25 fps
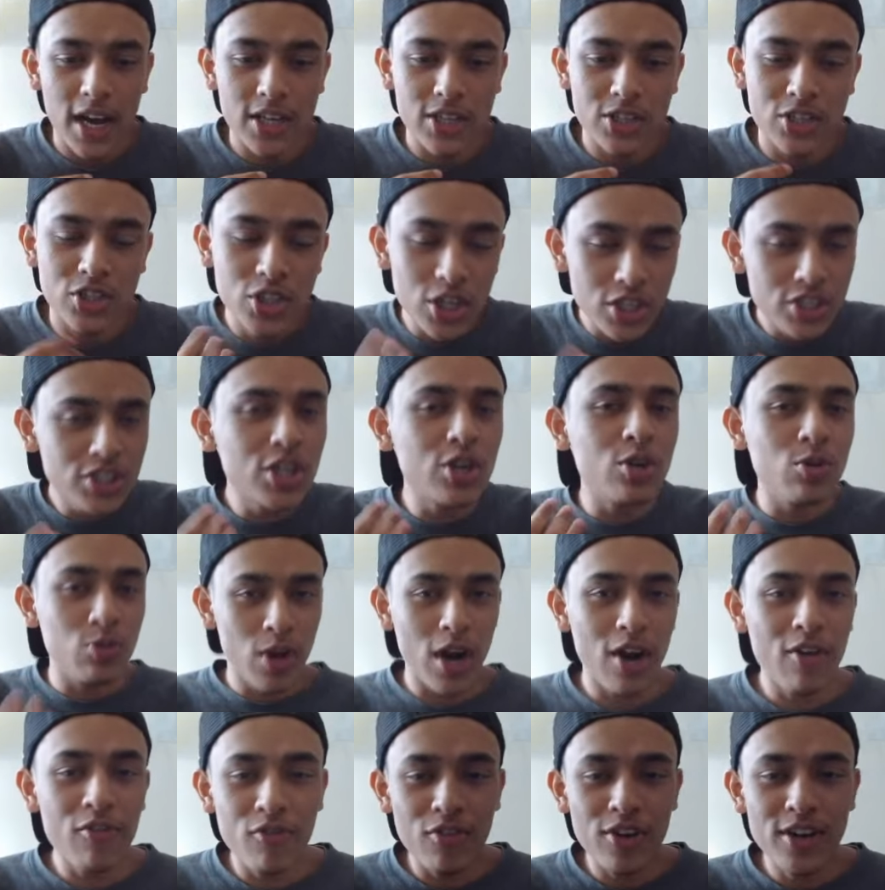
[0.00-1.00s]
just a
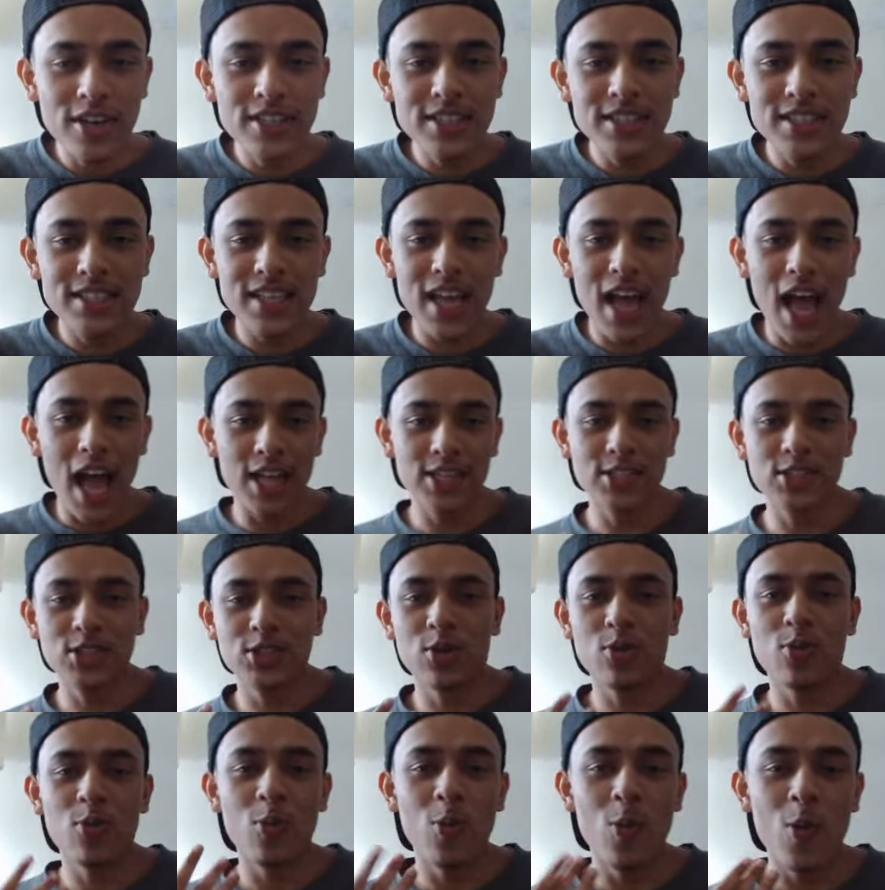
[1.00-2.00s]
reference as
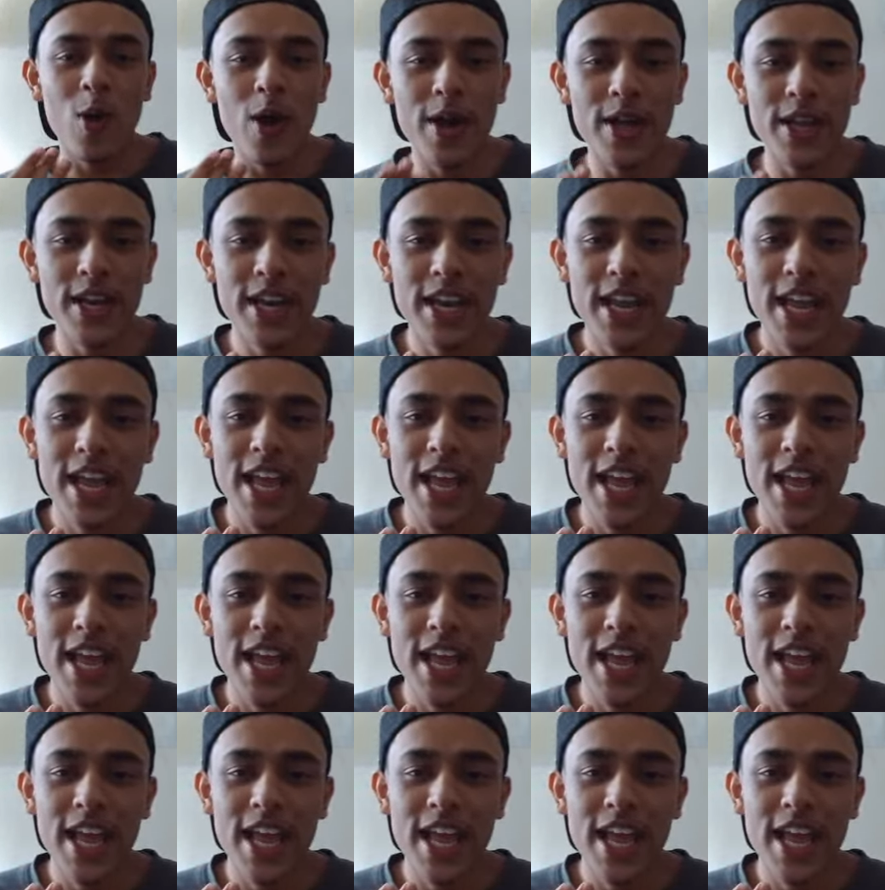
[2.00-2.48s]
to what